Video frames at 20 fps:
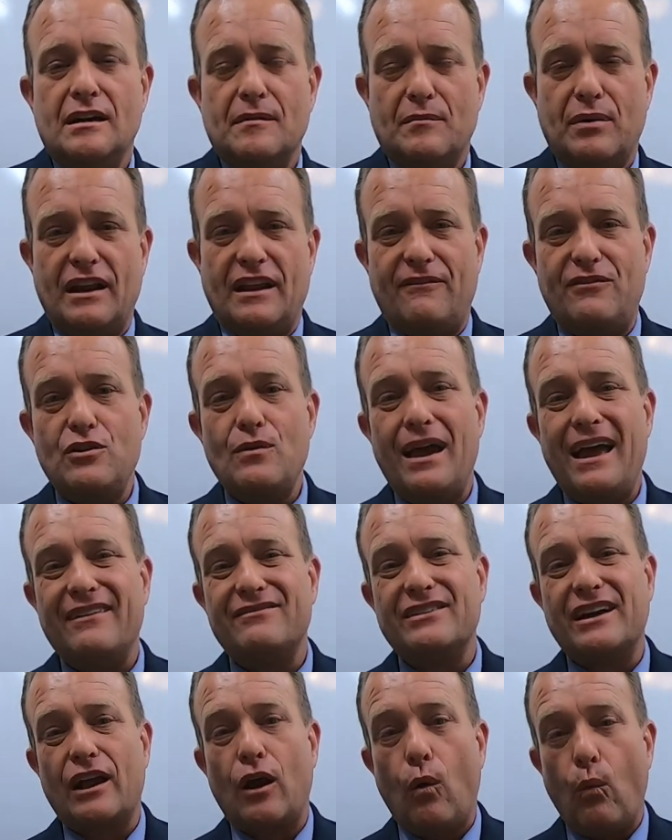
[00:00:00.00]
But if you
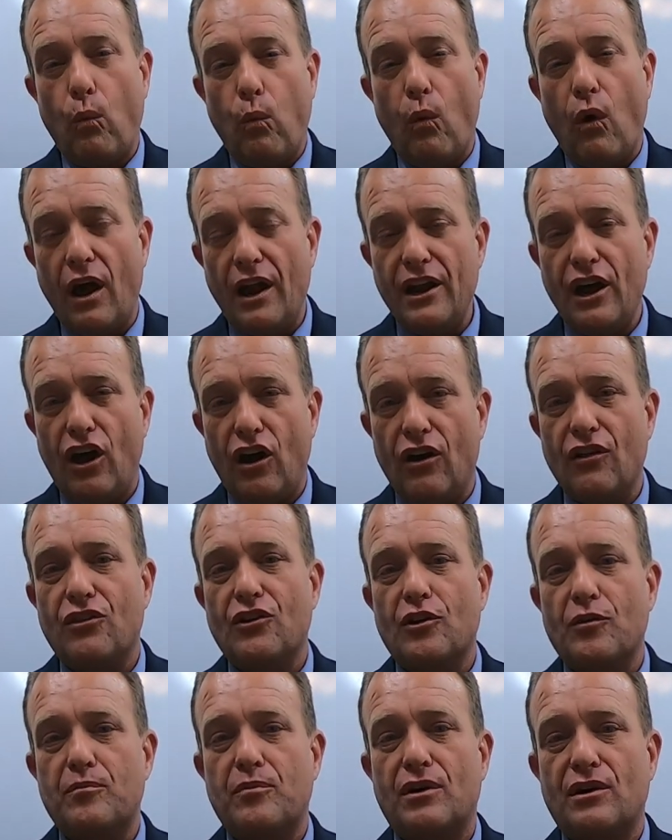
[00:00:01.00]
have like one
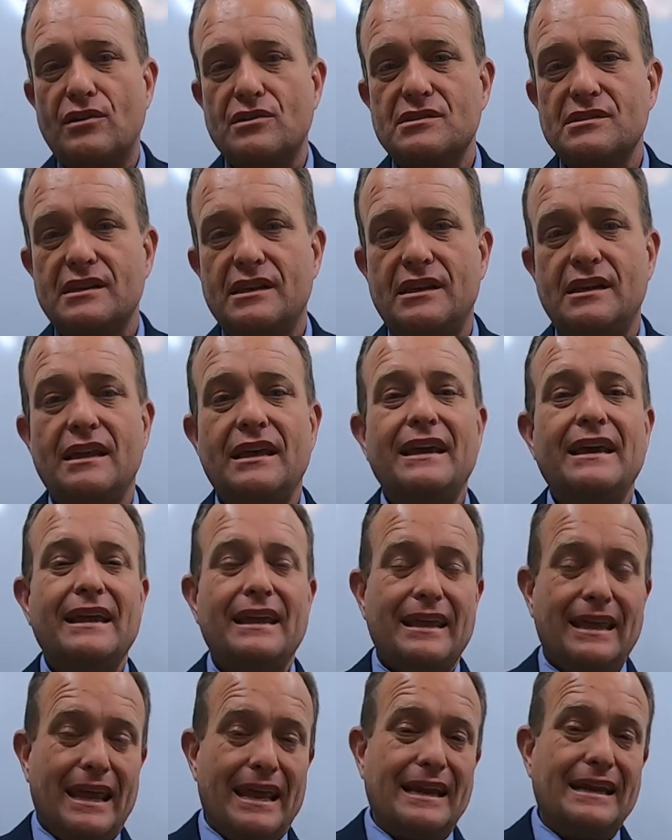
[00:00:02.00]
other person,
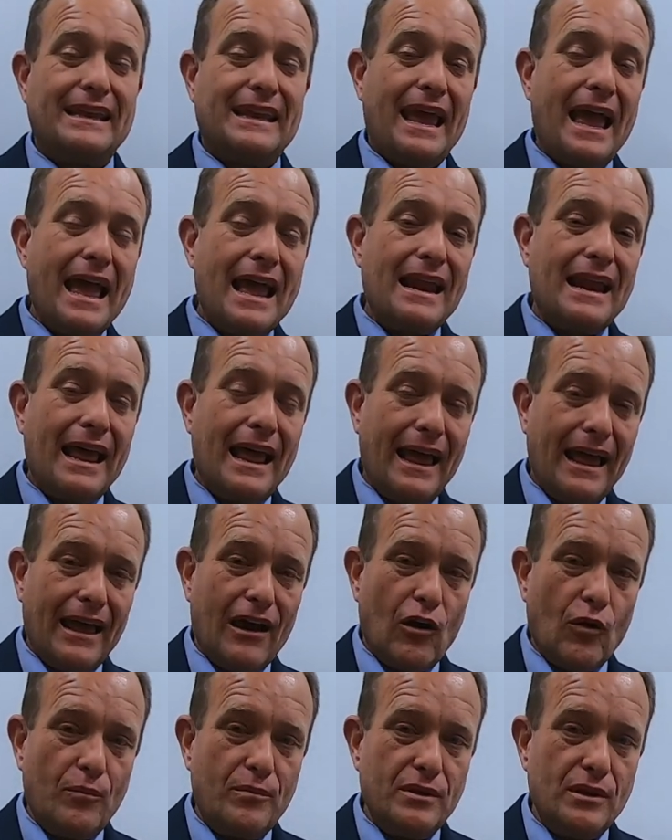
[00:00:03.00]
it can
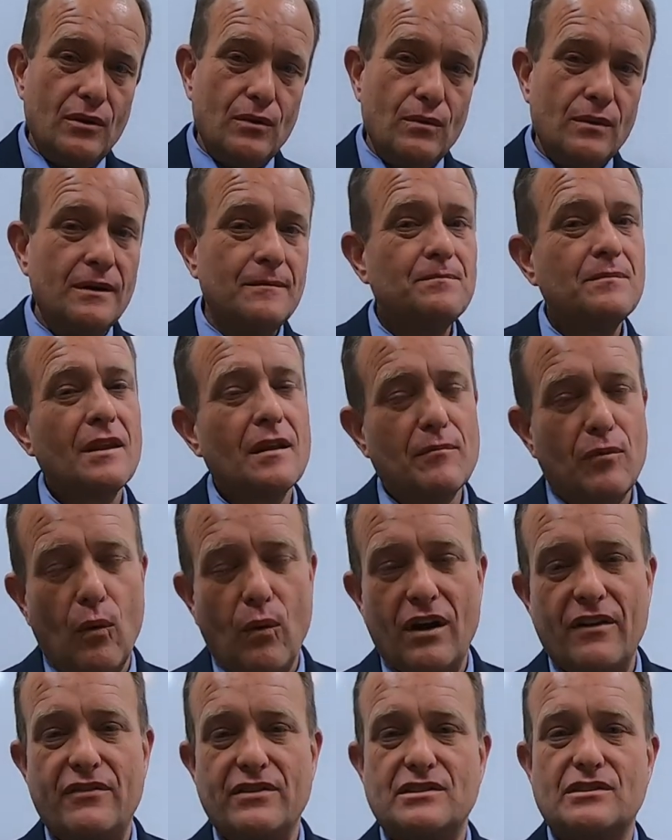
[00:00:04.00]
help you, but
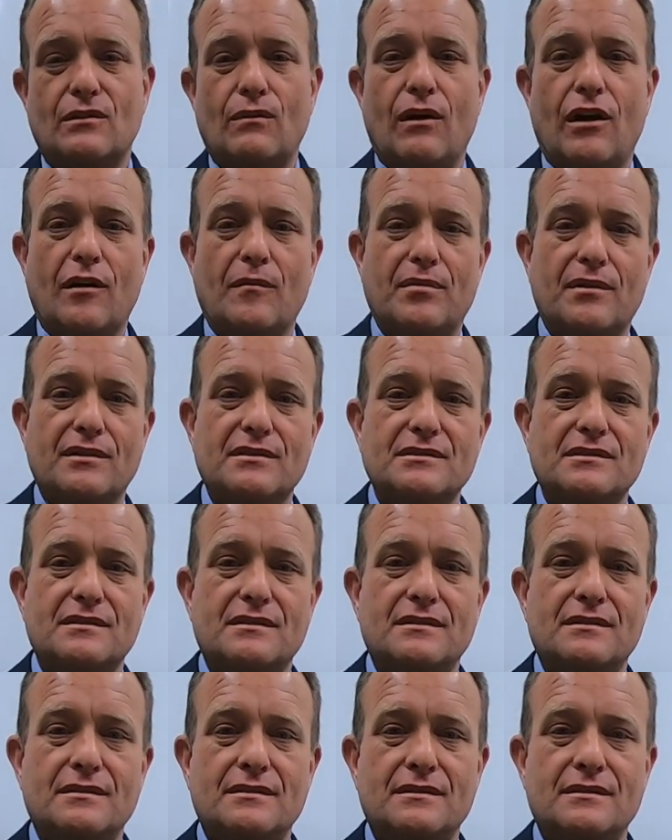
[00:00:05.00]
what if it's the wrong
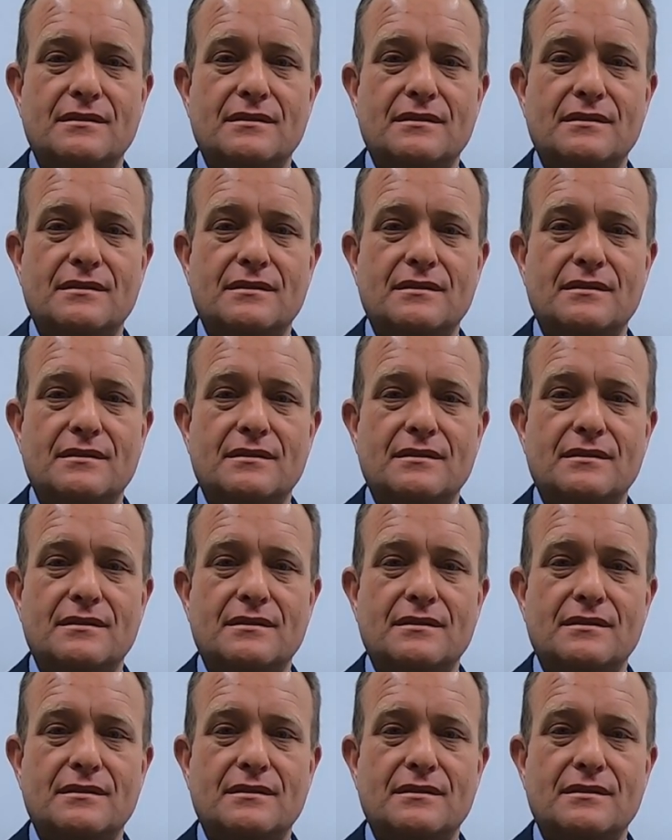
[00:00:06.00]
person?